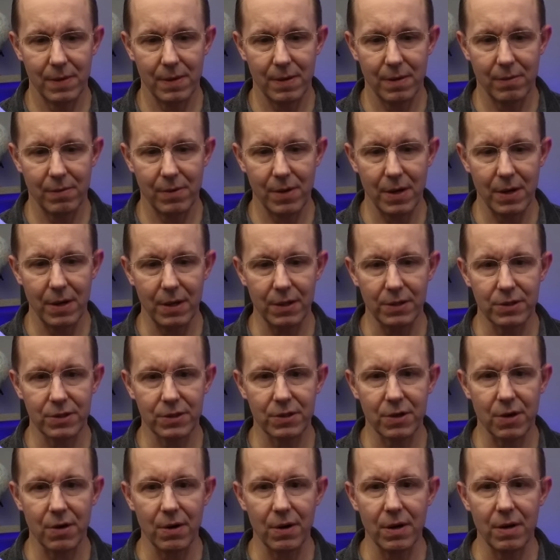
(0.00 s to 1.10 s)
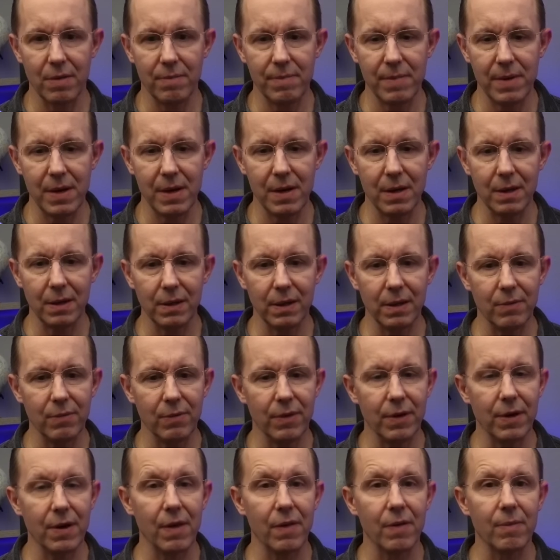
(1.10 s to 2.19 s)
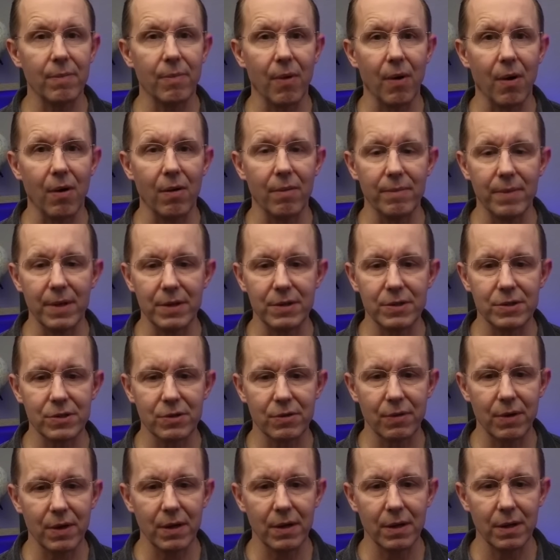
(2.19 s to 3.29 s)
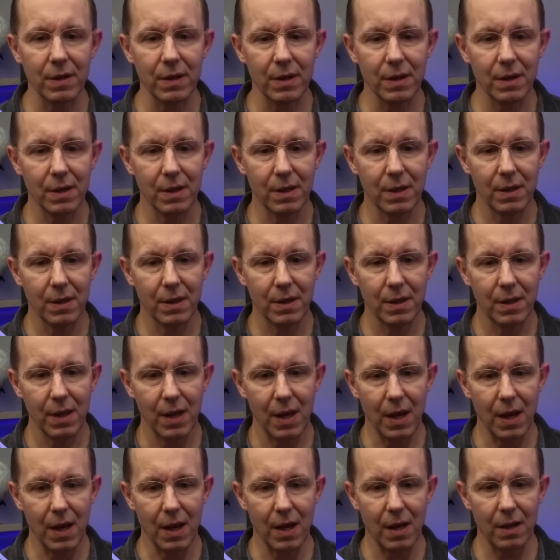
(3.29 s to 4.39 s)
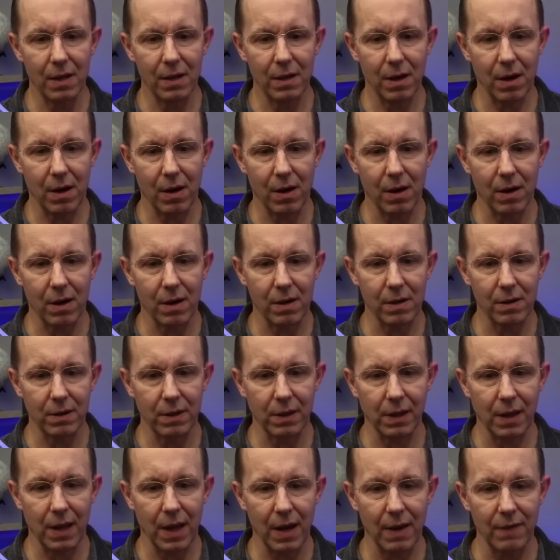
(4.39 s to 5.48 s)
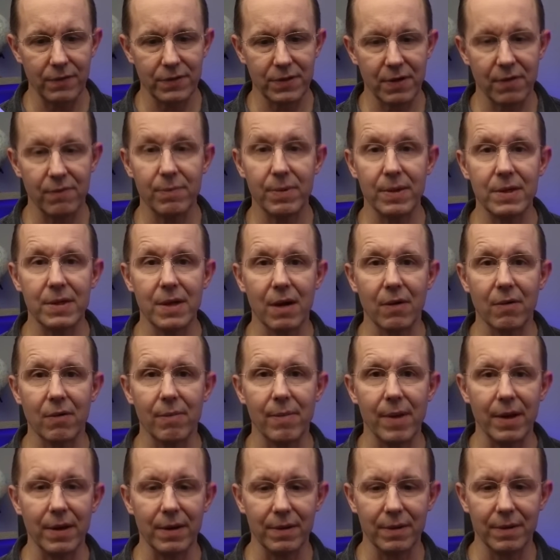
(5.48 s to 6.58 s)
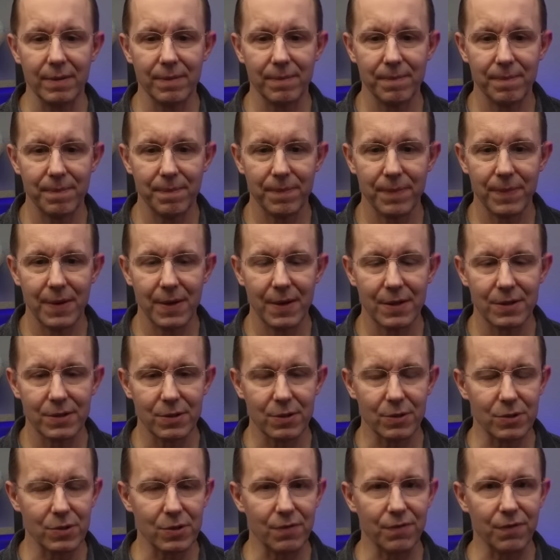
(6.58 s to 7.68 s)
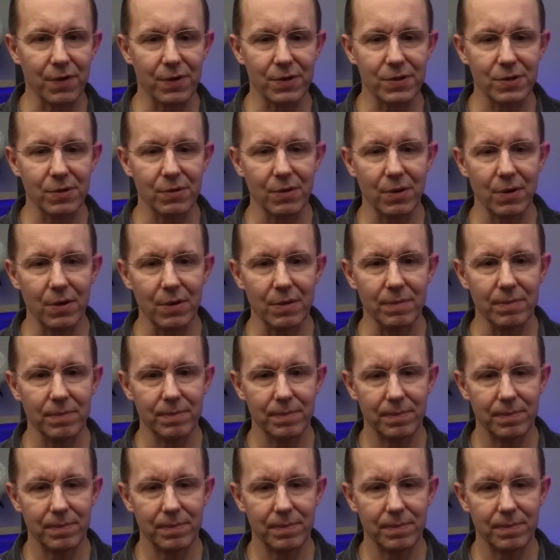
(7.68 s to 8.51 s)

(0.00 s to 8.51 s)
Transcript: All right, it started immediately with another ball mid-screen, and our lives have been decremented. So far, so good.